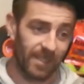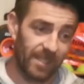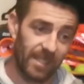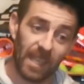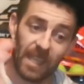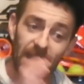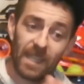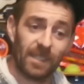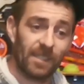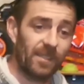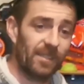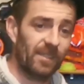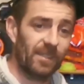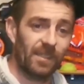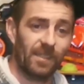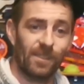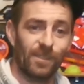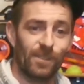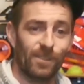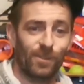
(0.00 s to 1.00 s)

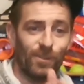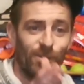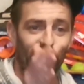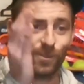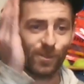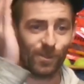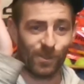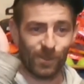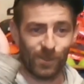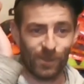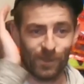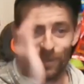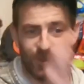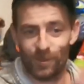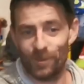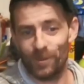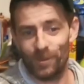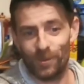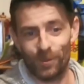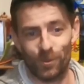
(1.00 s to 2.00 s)
this has
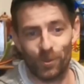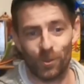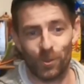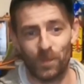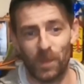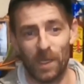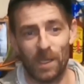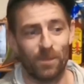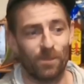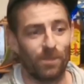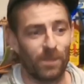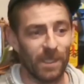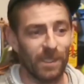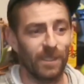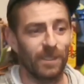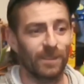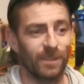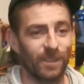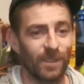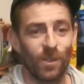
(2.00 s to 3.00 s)
just been
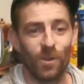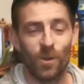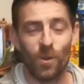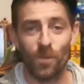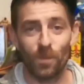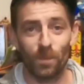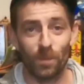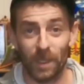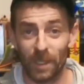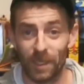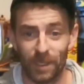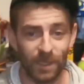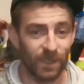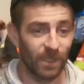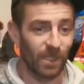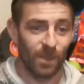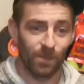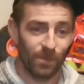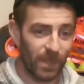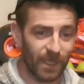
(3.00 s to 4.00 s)
built, unbuilt,
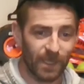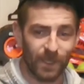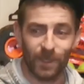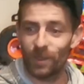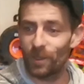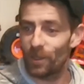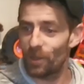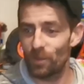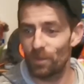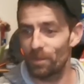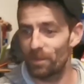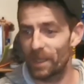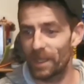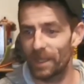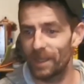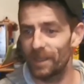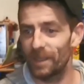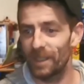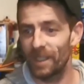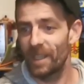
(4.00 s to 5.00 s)
built,
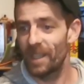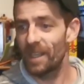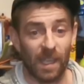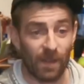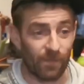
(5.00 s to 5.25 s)
unbuilt.